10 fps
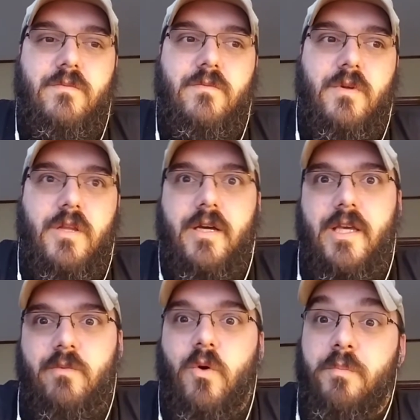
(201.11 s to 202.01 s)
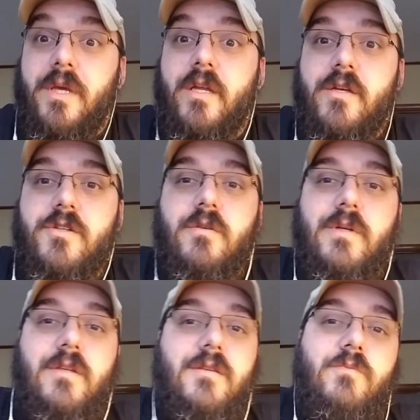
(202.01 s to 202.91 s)
we're lucky it won't be an issue
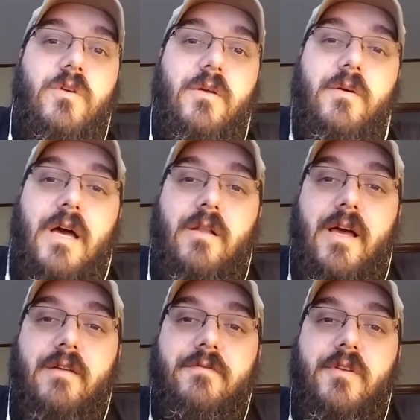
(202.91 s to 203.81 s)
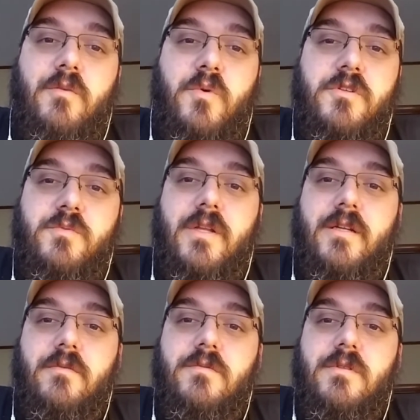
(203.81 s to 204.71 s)
and then I'll have no more
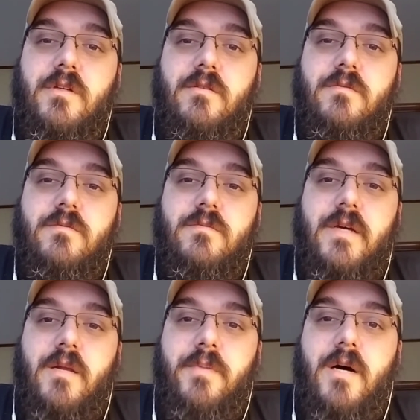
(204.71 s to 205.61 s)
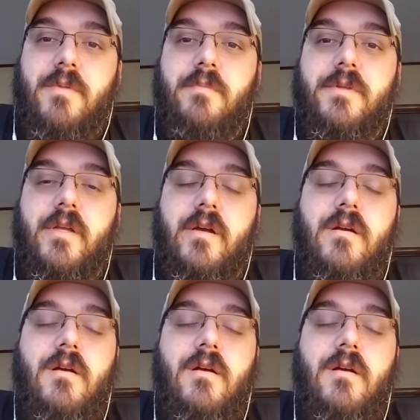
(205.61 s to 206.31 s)
swelling to kind of pop up in there.